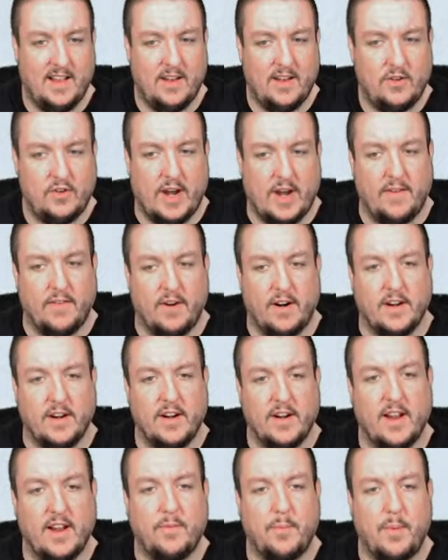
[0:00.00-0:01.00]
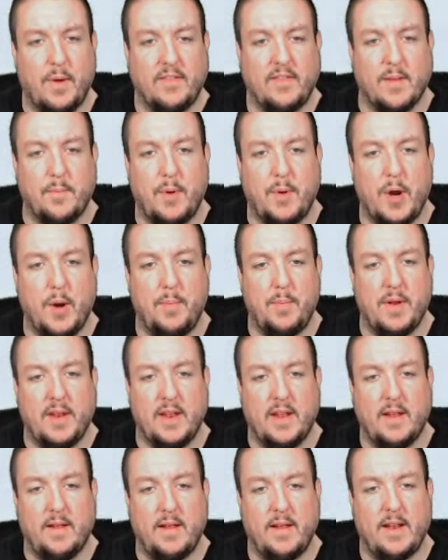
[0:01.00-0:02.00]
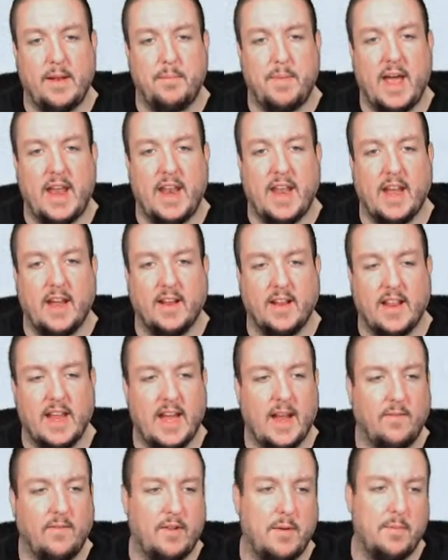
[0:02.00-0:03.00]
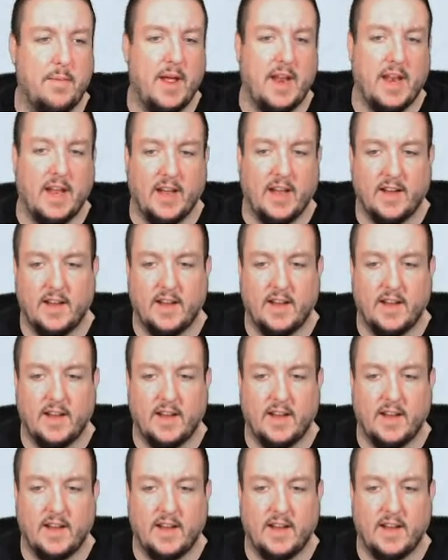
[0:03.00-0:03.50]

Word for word: Trevor, you're not supposed to poop in the in the bedding, the hamster bedding.